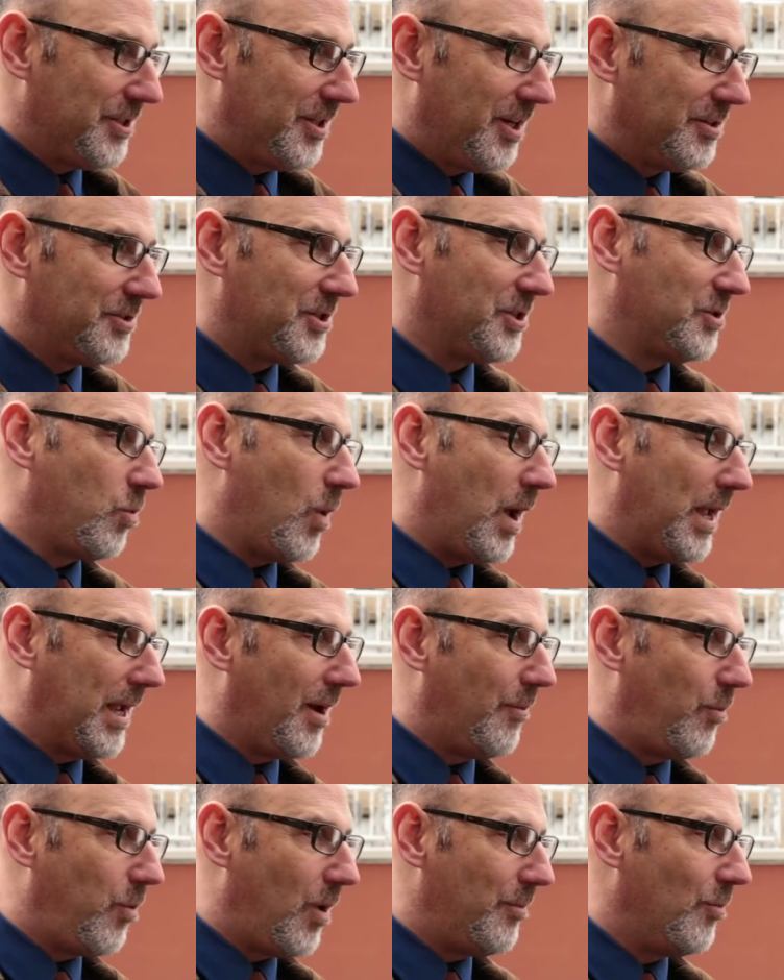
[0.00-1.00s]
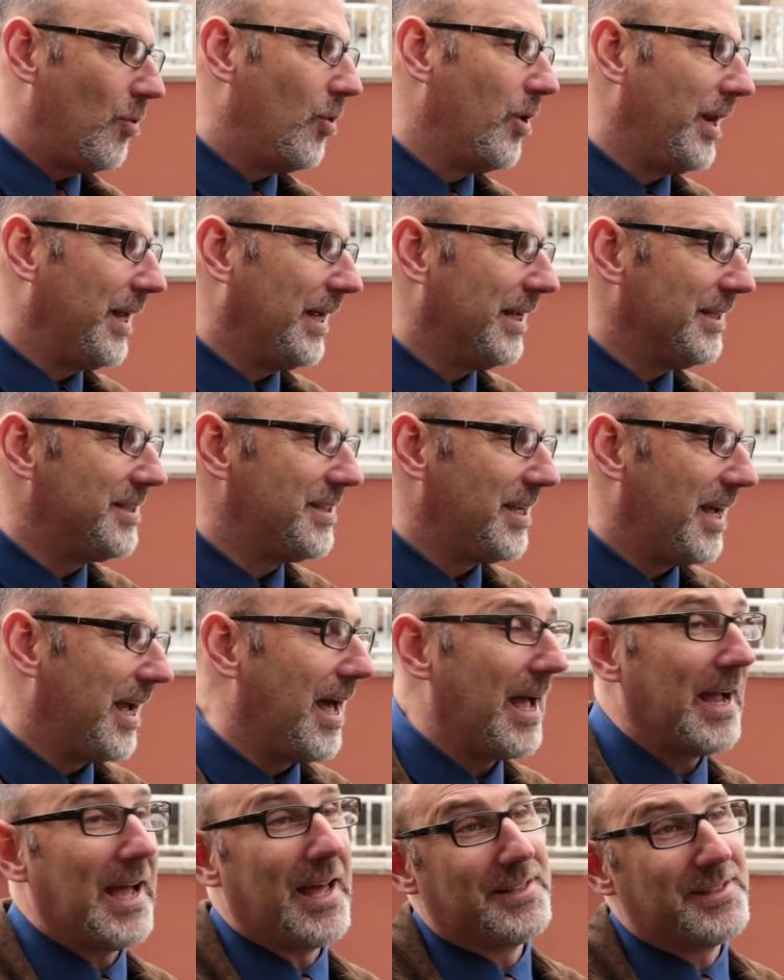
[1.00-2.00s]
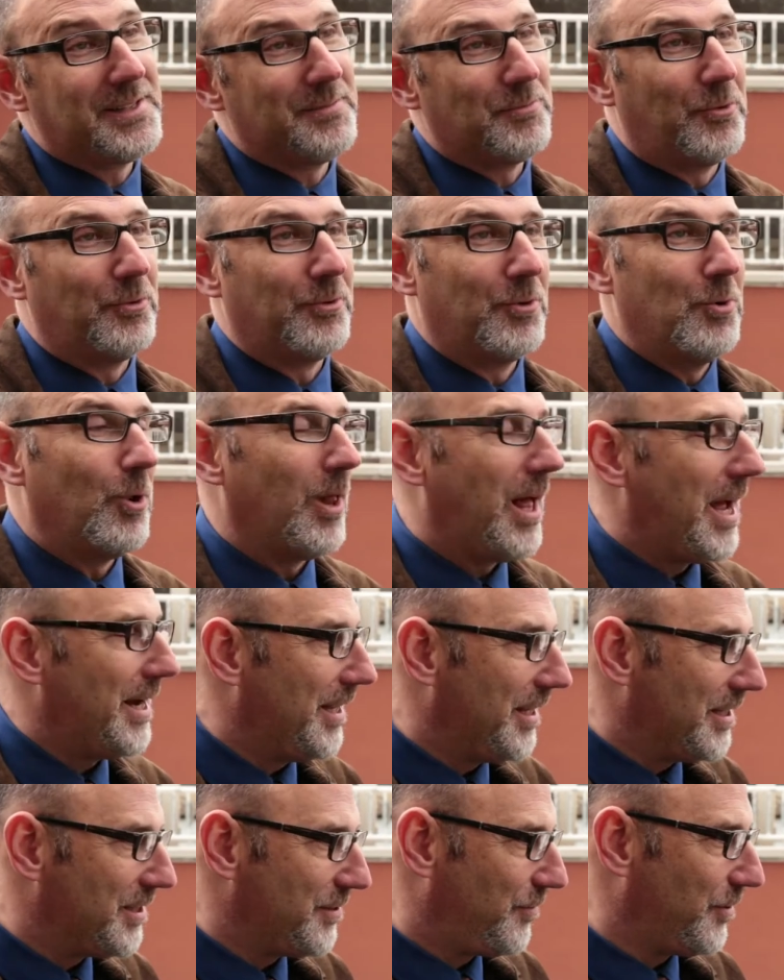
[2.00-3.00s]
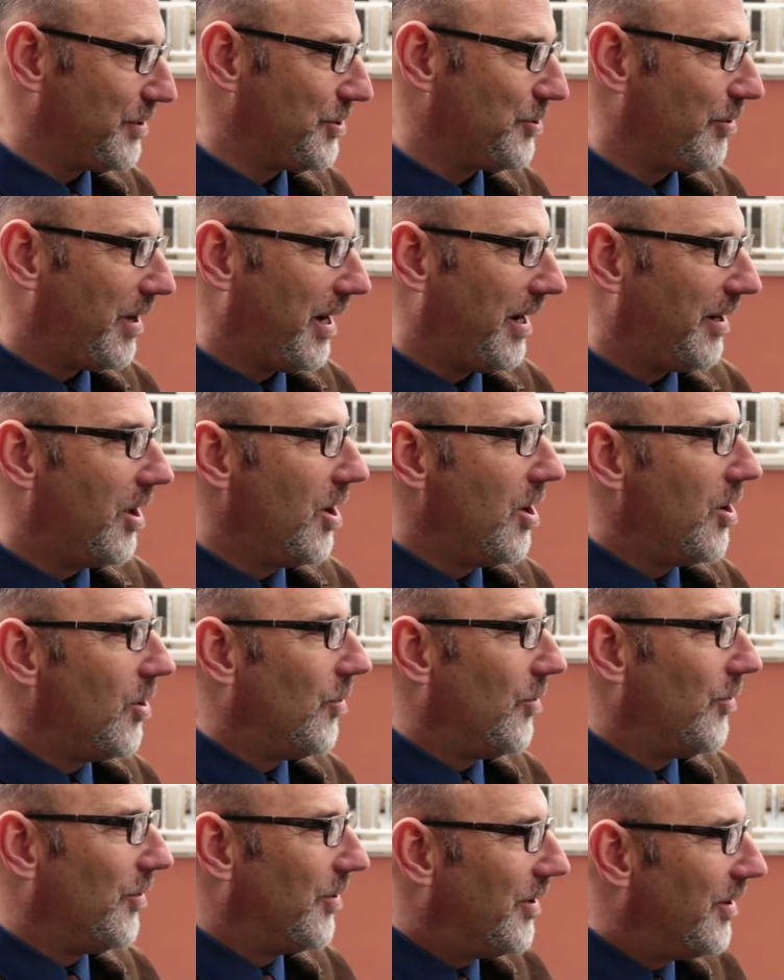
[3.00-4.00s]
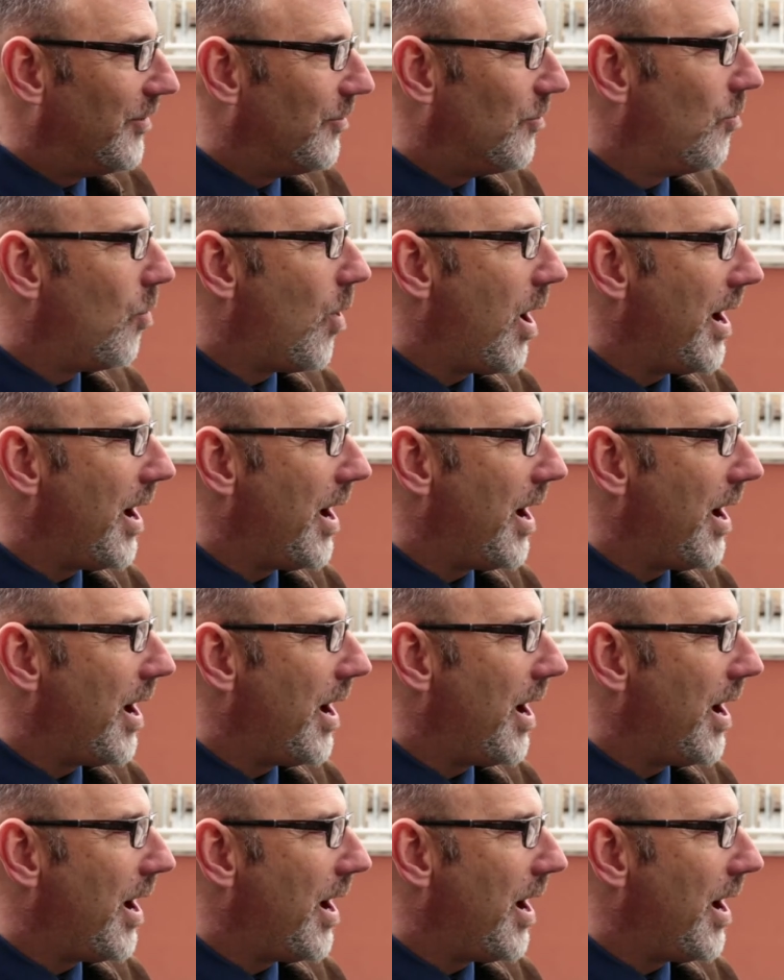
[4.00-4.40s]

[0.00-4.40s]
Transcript: You don't just mm. wake up one morning and say, I got some cool ideas for a trade. I'm just gonna go ahead and trade.